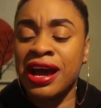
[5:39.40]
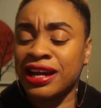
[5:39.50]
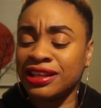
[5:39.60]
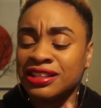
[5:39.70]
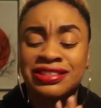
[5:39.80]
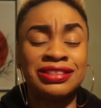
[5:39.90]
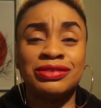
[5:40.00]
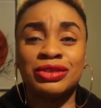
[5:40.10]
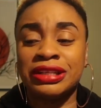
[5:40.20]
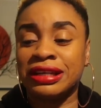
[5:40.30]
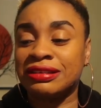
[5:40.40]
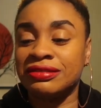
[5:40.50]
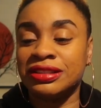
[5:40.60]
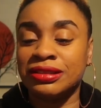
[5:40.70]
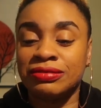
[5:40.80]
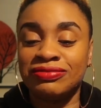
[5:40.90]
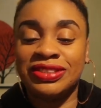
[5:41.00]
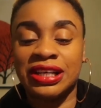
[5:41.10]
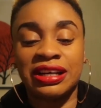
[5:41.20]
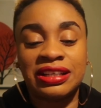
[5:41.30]
I think this is even like the
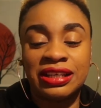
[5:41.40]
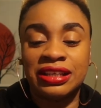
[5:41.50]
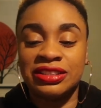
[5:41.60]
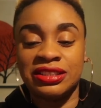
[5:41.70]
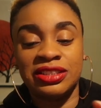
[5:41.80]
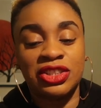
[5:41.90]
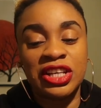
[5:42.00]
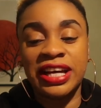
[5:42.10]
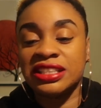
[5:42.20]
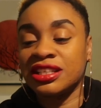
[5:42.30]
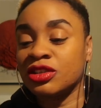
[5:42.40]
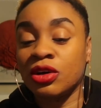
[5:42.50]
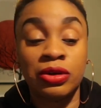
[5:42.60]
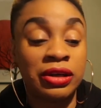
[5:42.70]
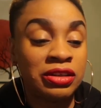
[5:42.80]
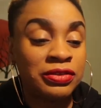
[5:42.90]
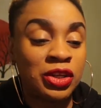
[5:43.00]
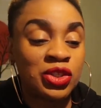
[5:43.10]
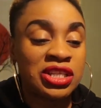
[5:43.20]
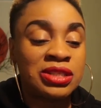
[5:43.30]
darkest-ish, lightest color. I don't even
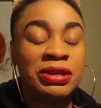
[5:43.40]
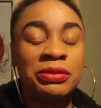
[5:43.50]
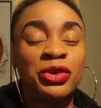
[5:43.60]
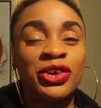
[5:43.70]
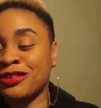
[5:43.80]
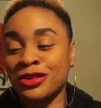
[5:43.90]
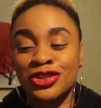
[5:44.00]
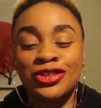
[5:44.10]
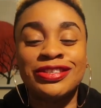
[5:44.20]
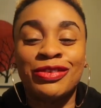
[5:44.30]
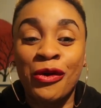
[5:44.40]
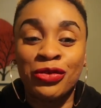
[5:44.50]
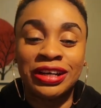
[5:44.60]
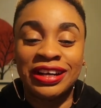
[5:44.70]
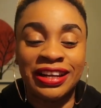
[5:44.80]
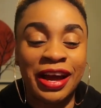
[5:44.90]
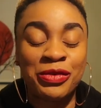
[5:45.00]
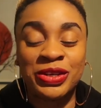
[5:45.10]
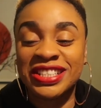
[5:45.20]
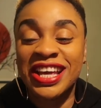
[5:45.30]
know how to explain it, but I want to use the over light
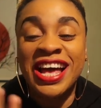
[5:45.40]
ones.